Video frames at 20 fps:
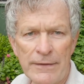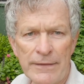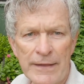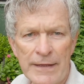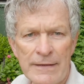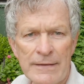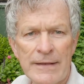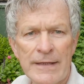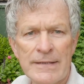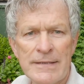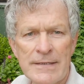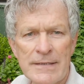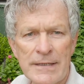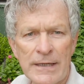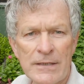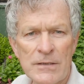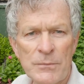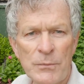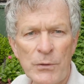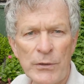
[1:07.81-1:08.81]
I think that's
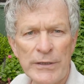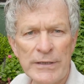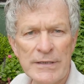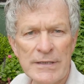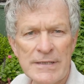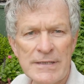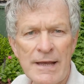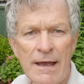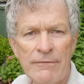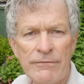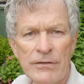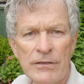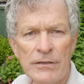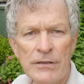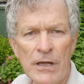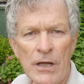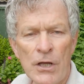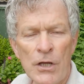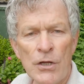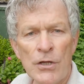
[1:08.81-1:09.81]

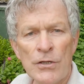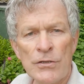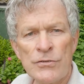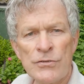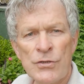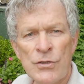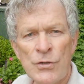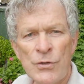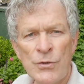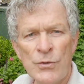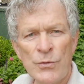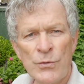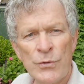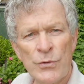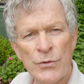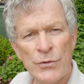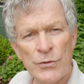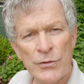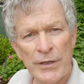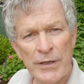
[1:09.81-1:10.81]
6.7 to
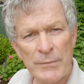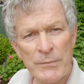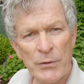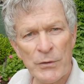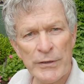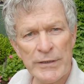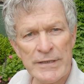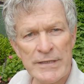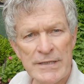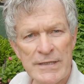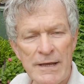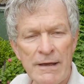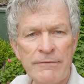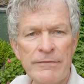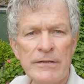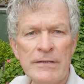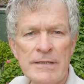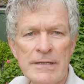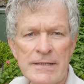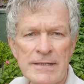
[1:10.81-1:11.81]

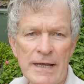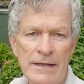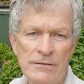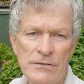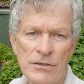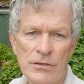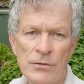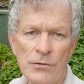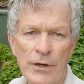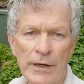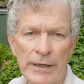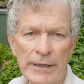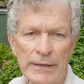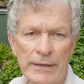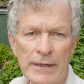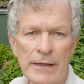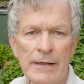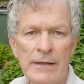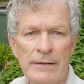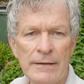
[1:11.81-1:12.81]
3.7
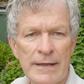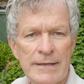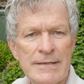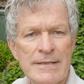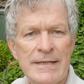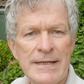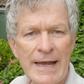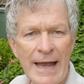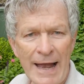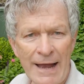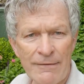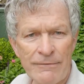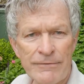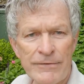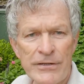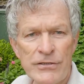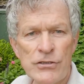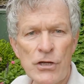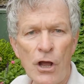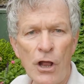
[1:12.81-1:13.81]
centigrade. That's the
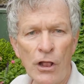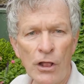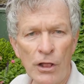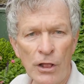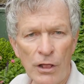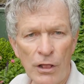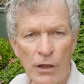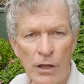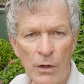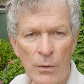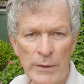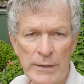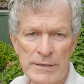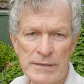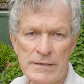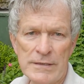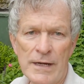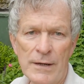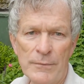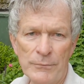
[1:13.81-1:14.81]
average
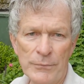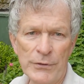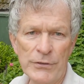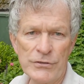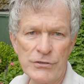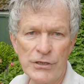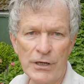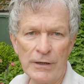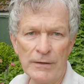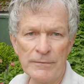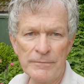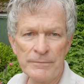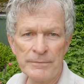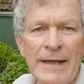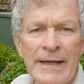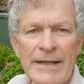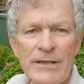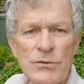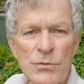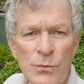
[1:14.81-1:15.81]
lowest temperature.
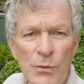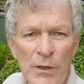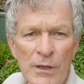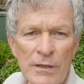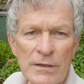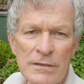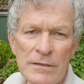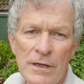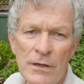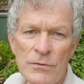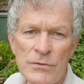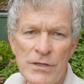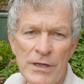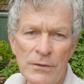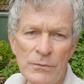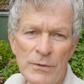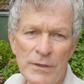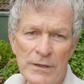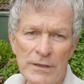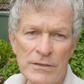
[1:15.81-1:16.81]
It's worth
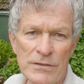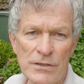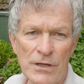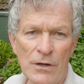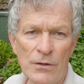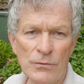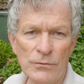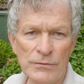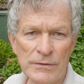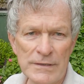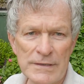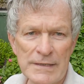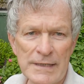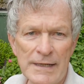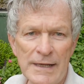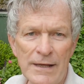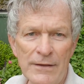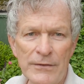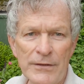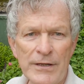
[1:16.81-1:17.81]
noting with the zones
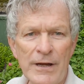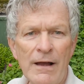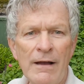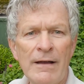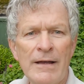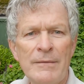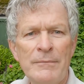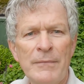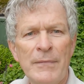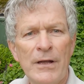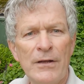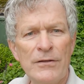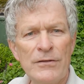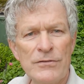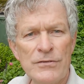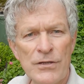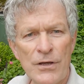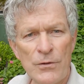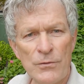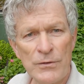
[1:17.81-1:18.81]
that I'm
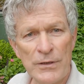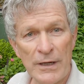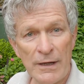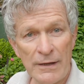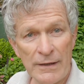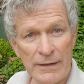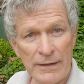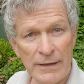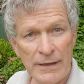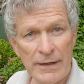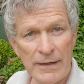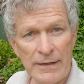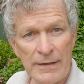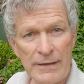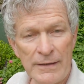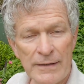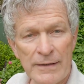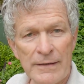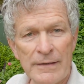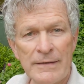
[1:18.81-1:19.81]
zone
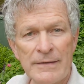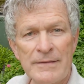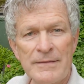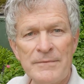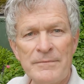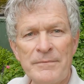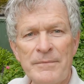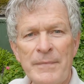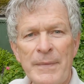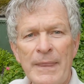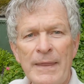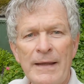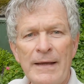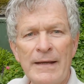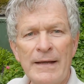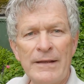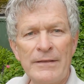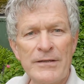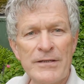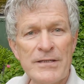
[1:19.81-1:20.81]

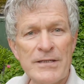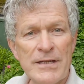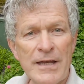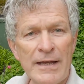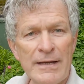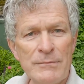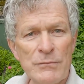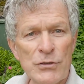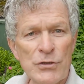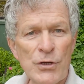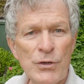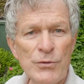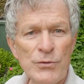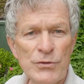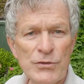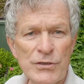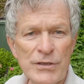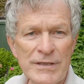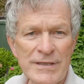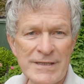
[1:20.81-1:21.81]
9A, the same as
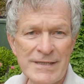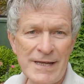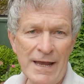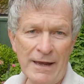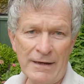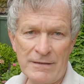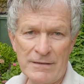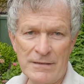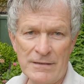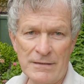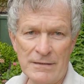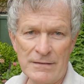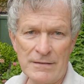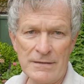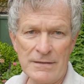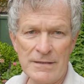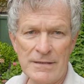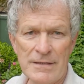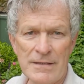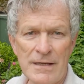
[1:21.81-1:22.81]
Houston,
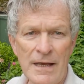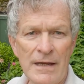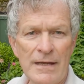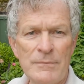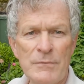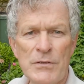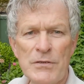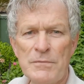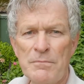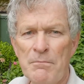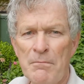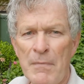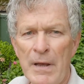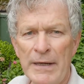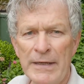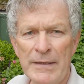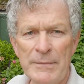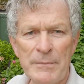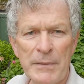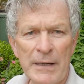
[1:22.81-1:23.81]
Texas, the same as
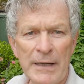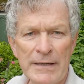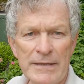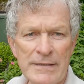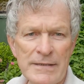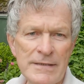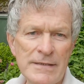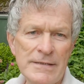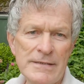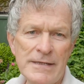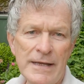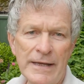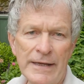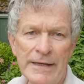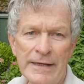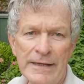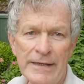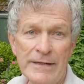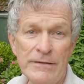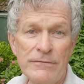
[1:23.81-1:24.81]
many places
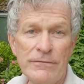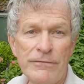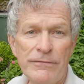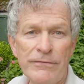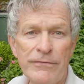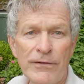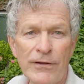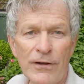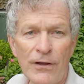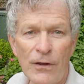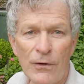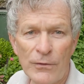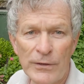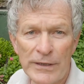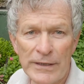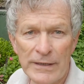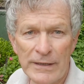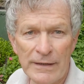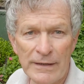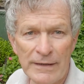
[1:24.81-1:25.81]
in
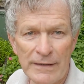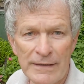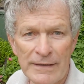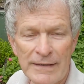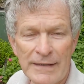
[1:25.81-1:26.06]
Florida.